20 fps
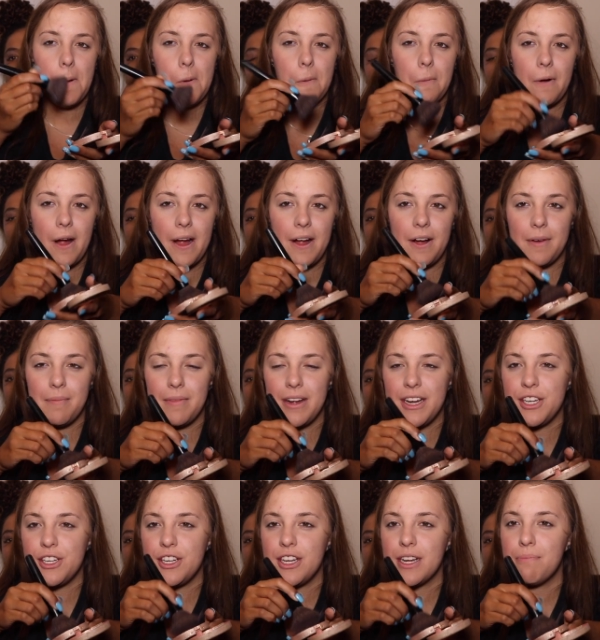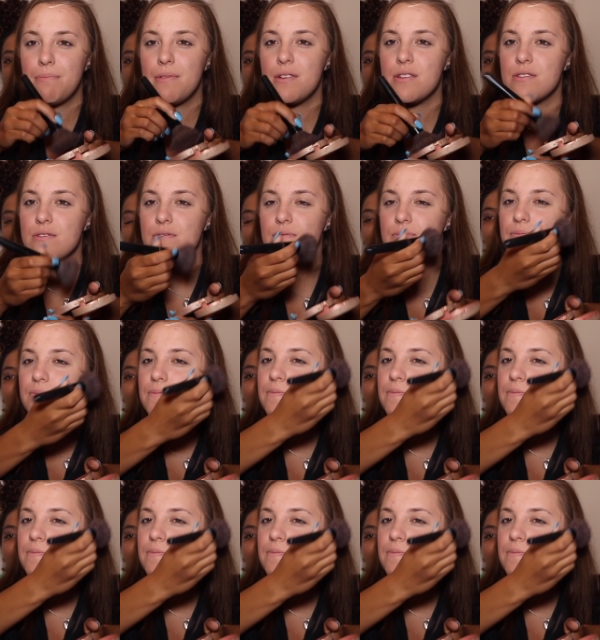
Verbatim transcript: Right on my cheekbone.